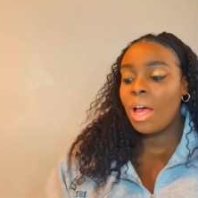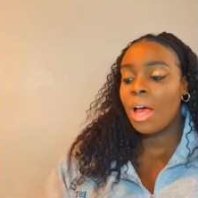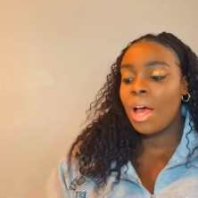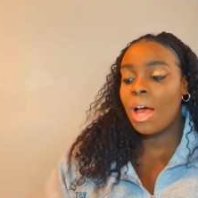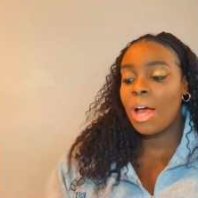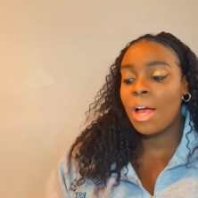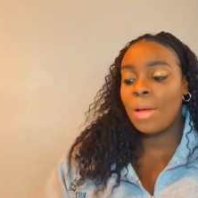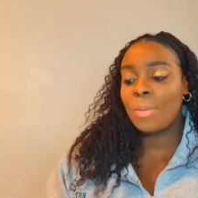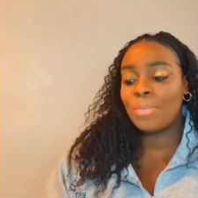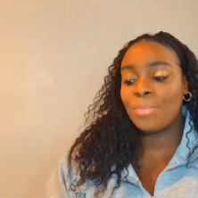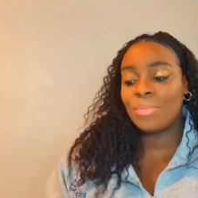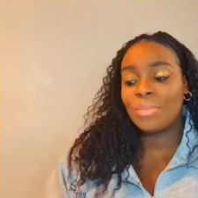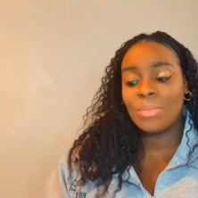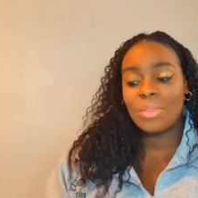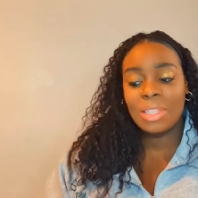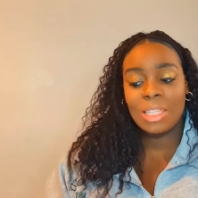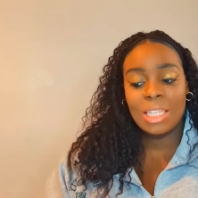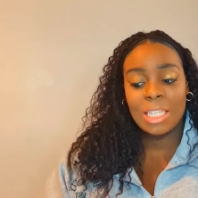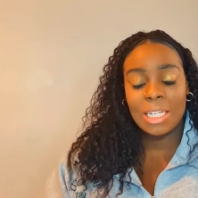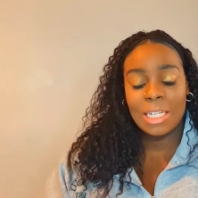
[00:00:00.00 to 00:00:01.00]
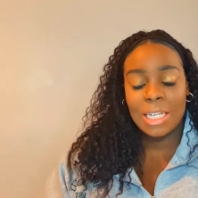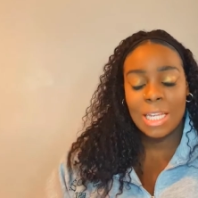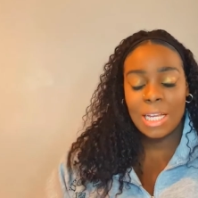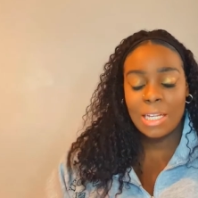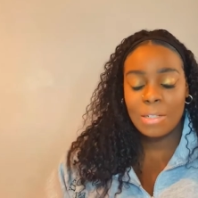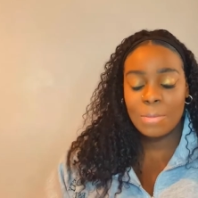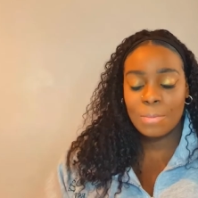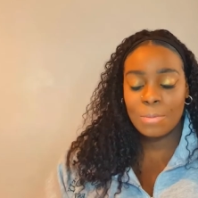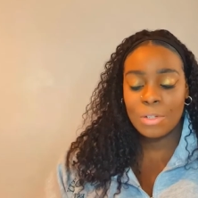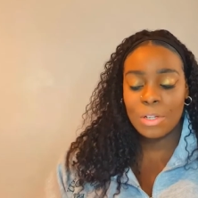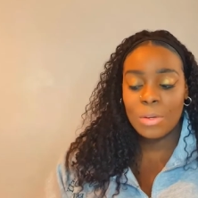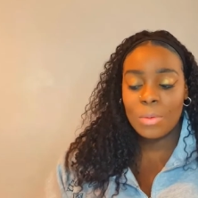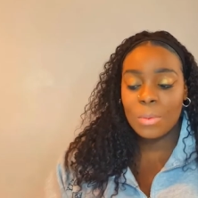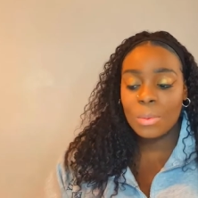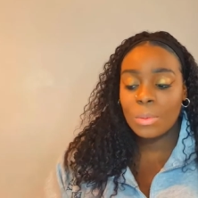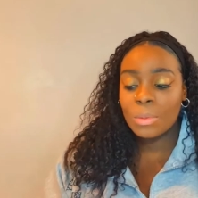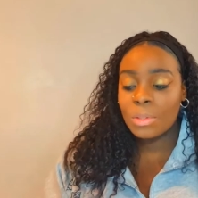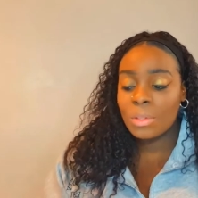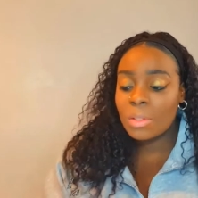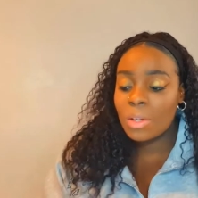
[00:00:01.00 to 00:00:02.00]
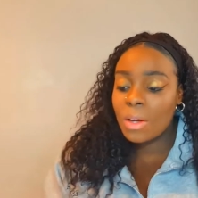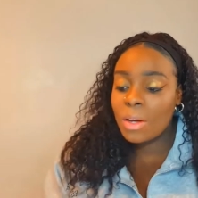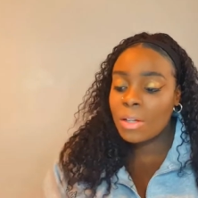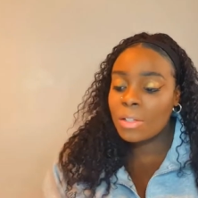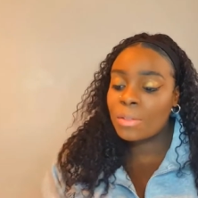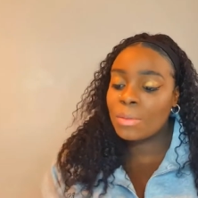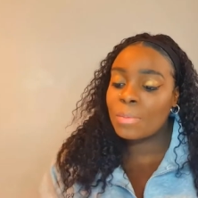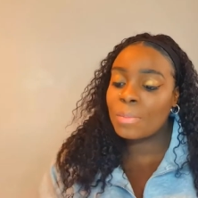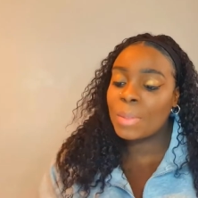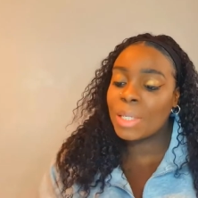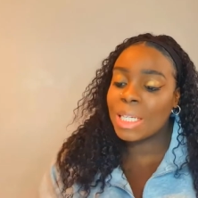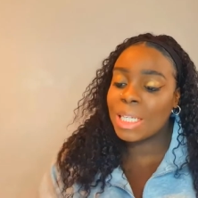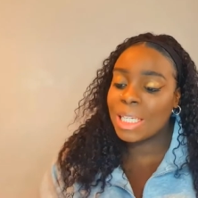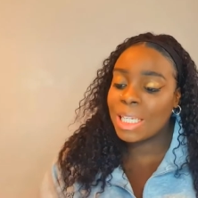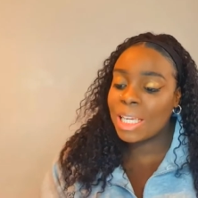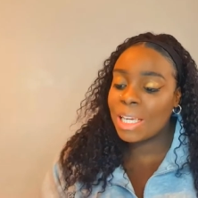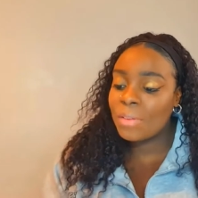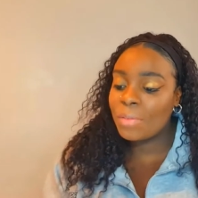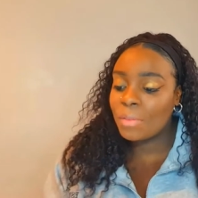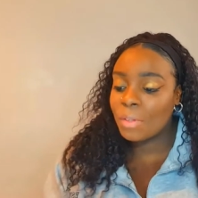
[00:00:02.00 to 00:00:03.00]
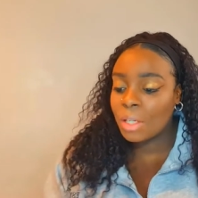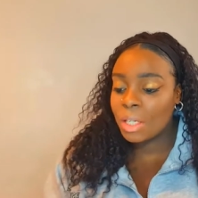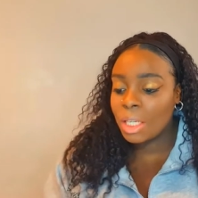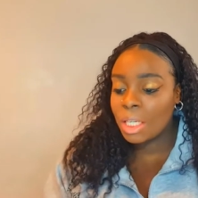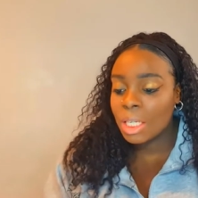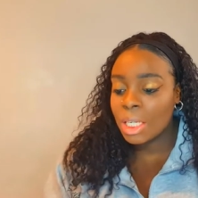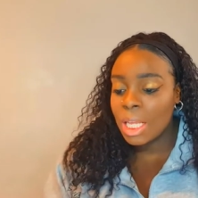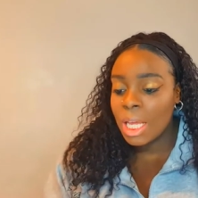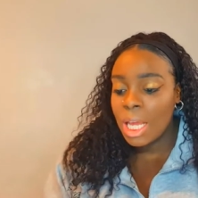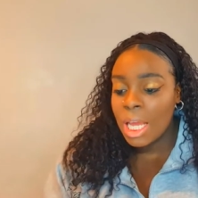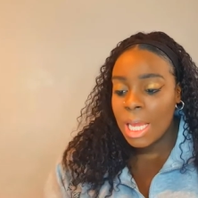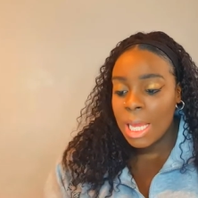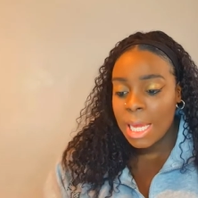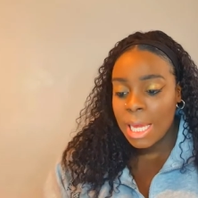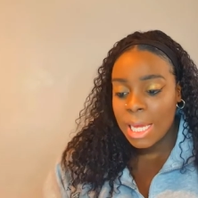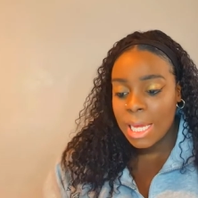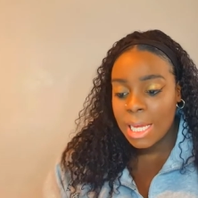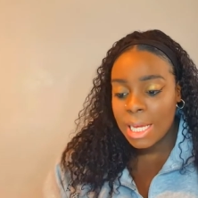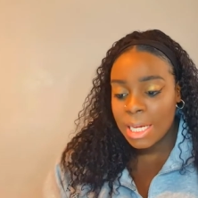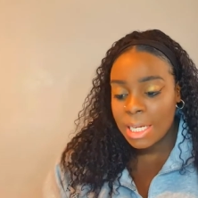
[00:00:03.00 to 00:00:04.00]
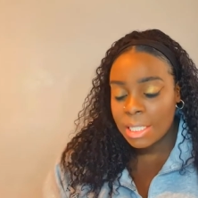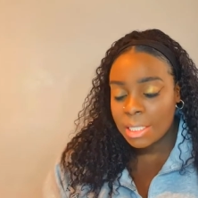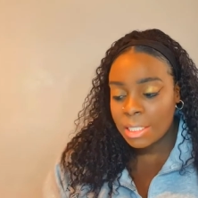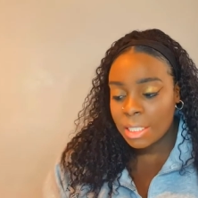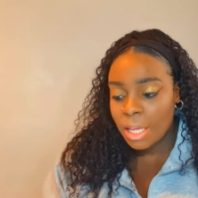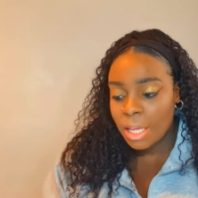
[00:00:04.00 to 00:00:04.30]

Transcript: The next pre-course task we've been given is